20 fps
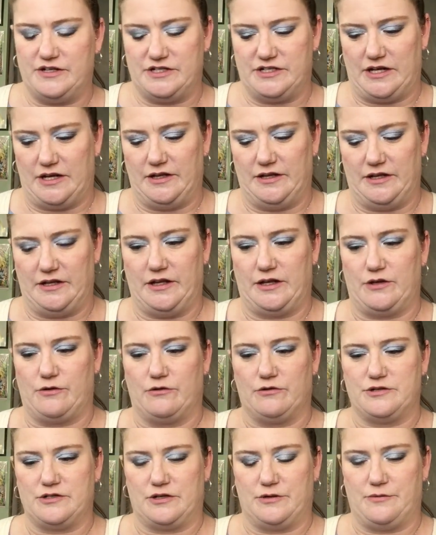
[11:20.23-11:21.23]
sale at like
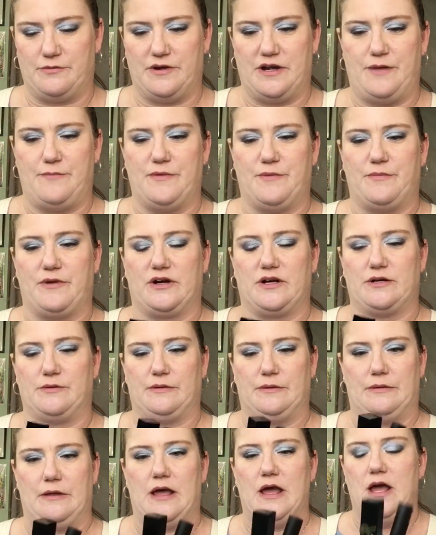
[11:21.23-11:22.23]
Nordstrom and Neiman Marcus, blah,
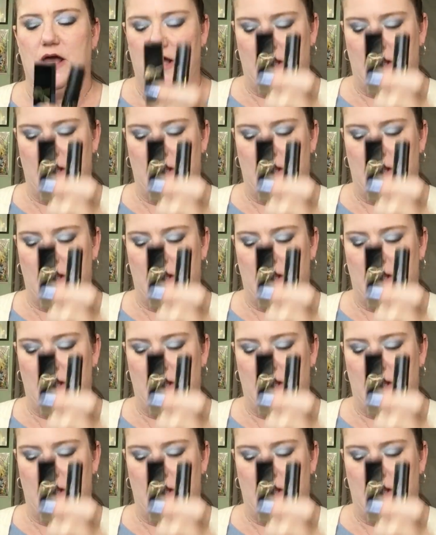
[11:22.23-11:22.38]
blah, blah.